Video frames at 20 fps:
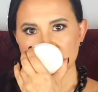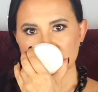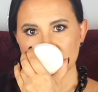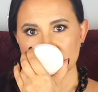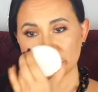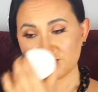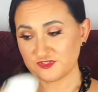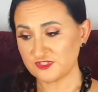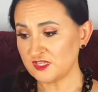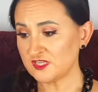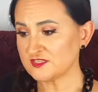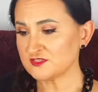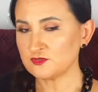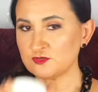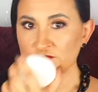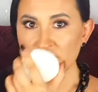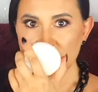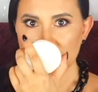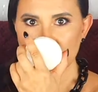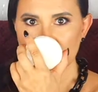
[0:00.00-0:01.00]
Vanilla's good.
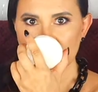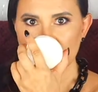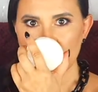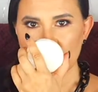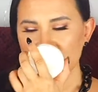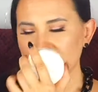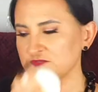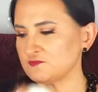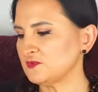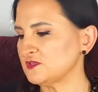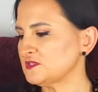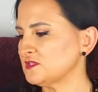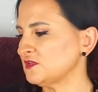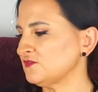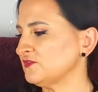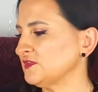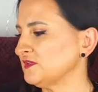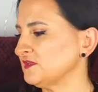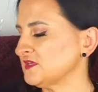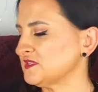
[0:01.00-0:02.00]
Oh, that smells
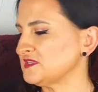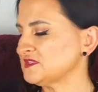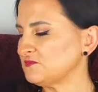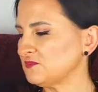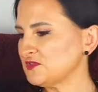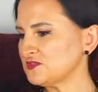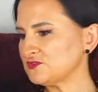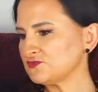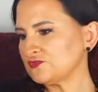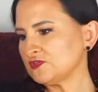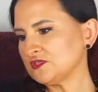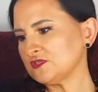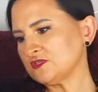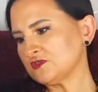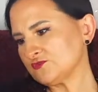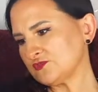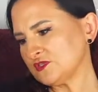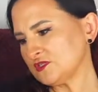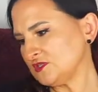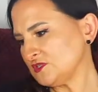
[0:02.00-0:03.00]
lovely. That smells really,
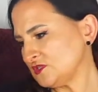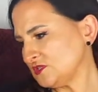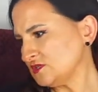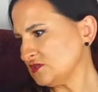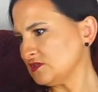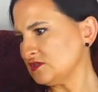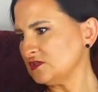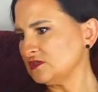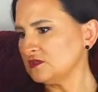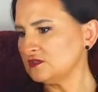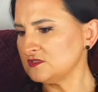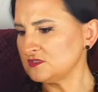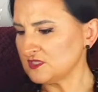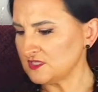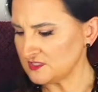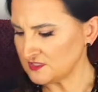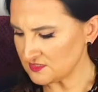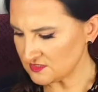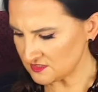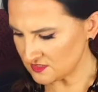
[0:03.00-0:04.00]
really good.
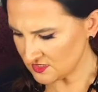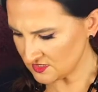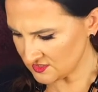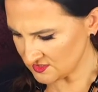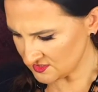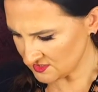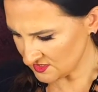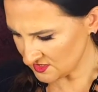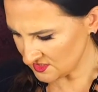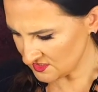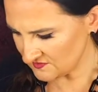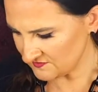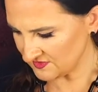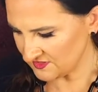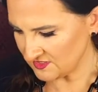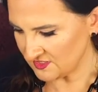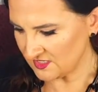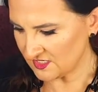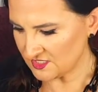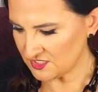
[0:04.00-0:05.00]
And this is
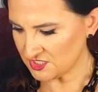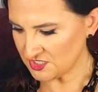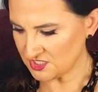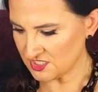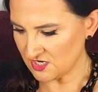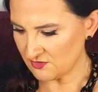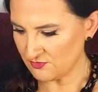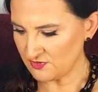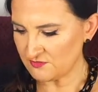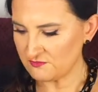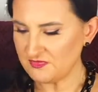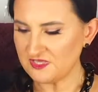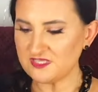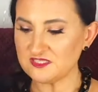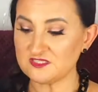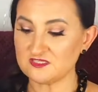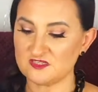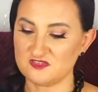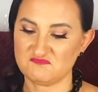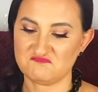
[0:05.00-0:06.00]
Vanilla Shower Mixer.